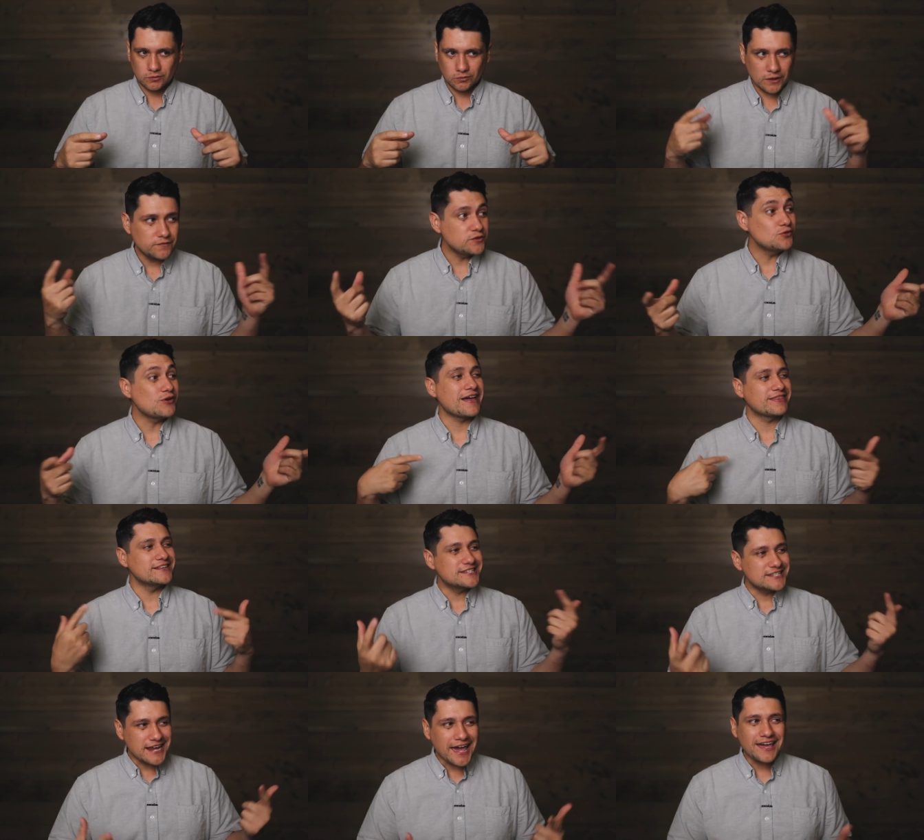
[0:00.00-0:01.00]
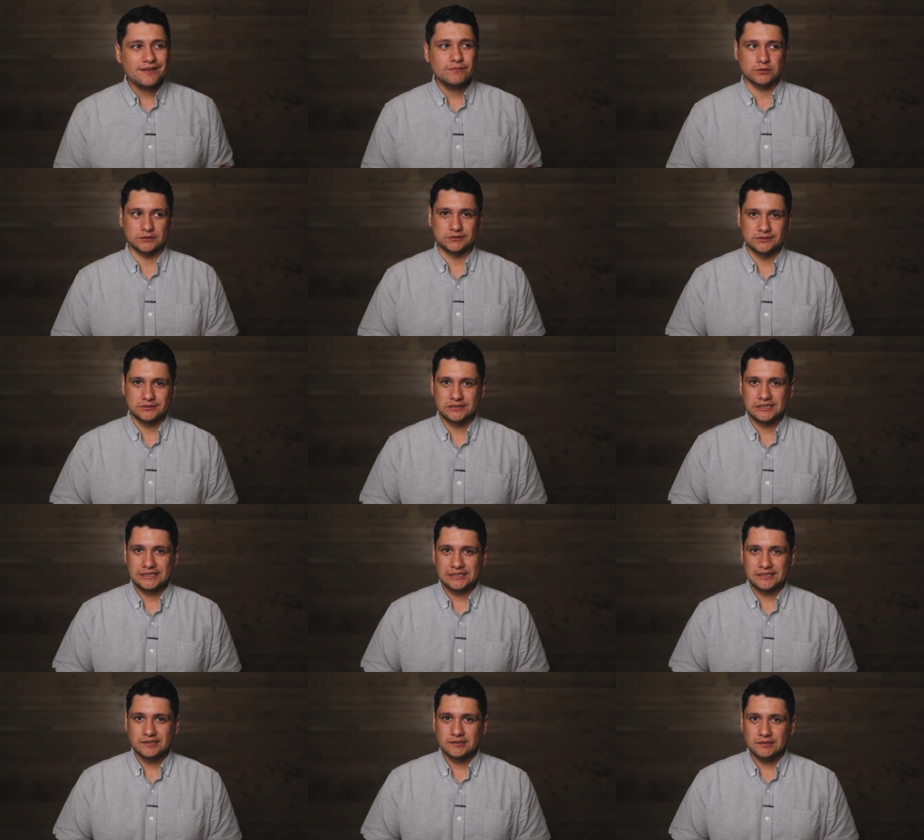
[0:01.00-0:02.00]
at this table
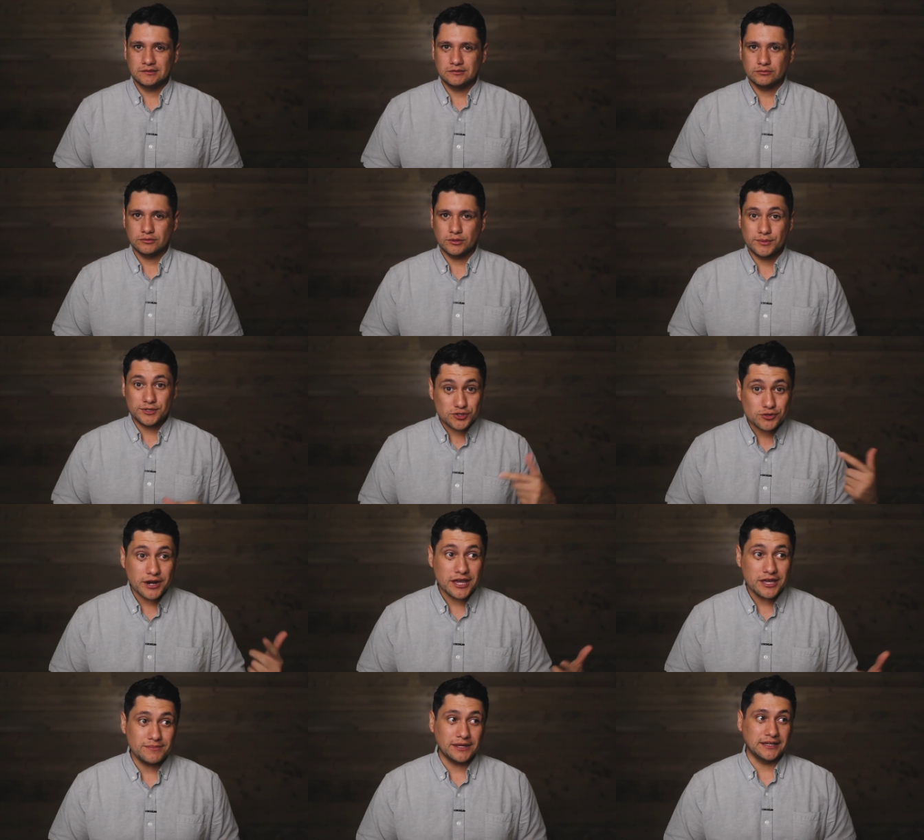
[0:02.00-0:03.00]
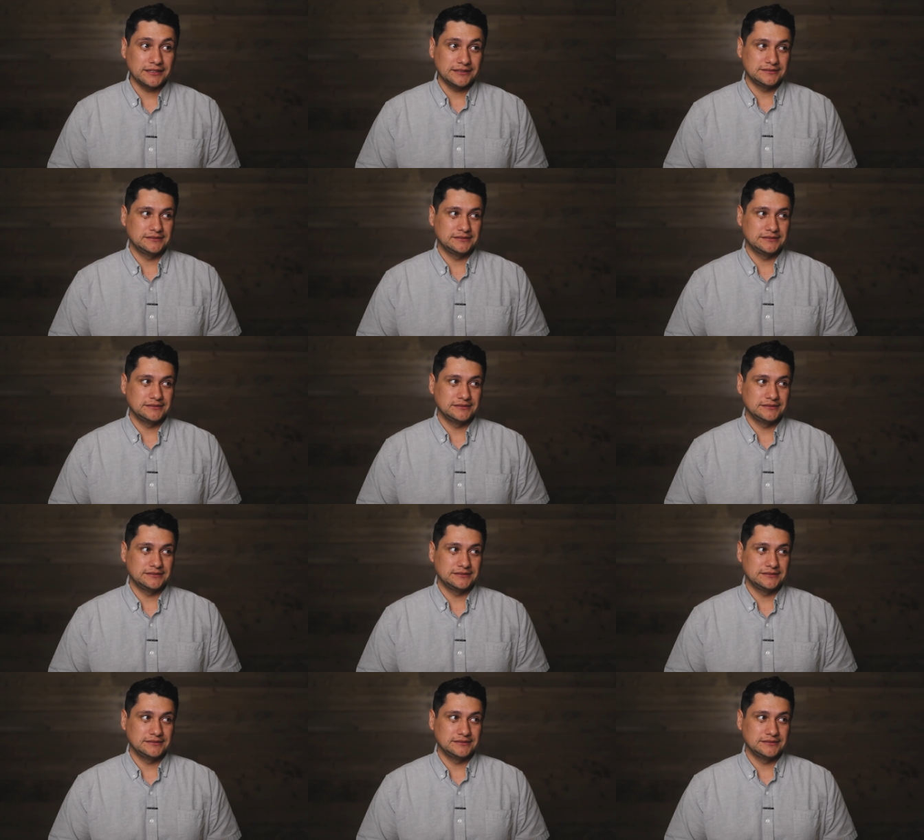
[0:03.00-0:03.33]
will betray me.